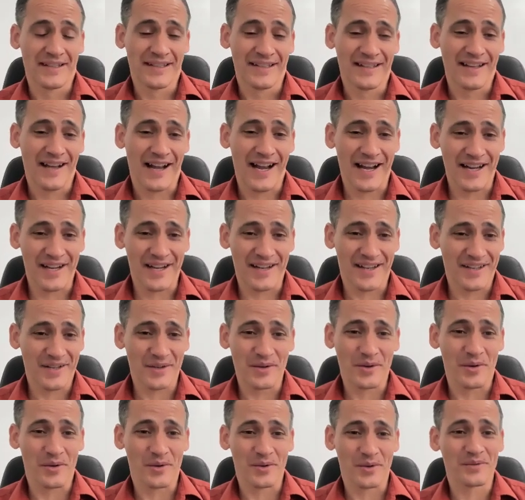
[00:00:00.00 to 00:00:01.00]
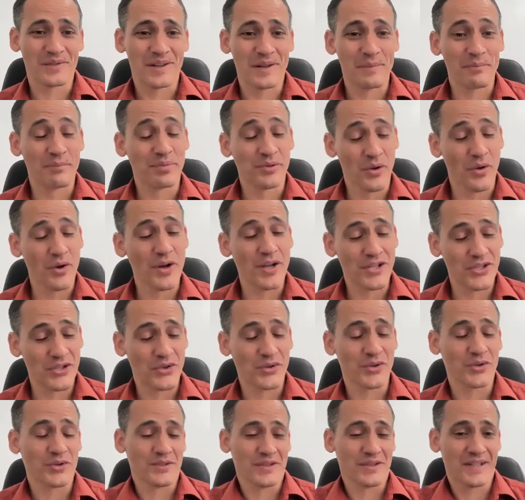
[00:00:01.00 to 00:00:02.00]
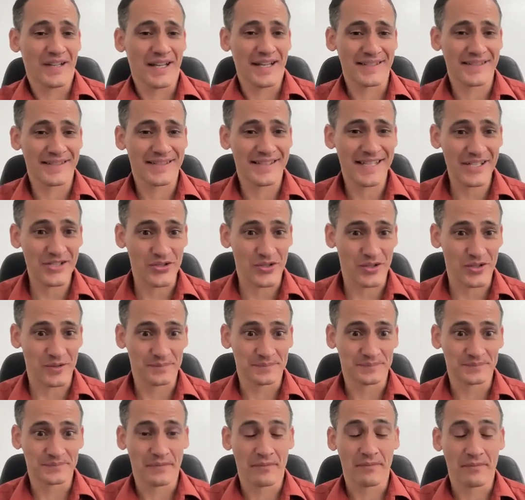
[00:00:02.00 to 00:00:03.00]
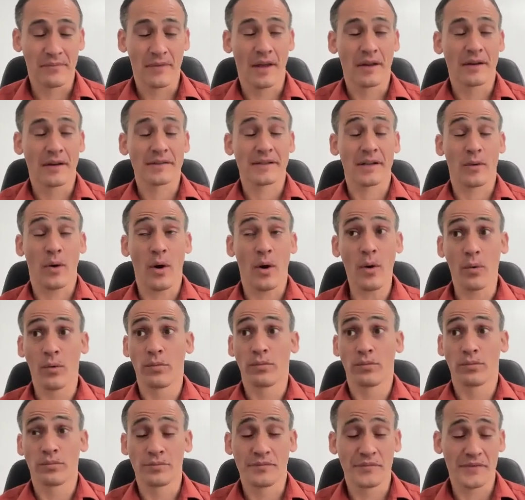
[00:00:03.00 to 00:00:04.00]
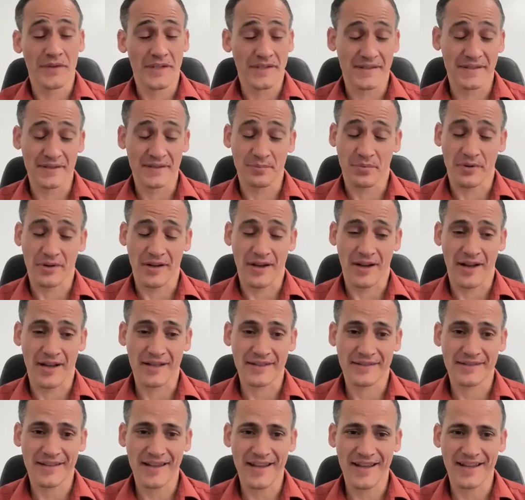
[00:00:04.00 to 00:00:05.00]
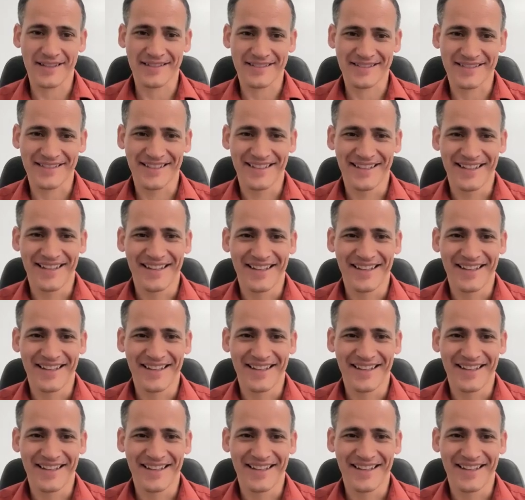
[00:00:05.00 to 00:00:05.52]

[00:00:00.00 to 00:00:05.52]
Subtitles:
employing you as a teacher. I said, oh, this is pretty high stakes.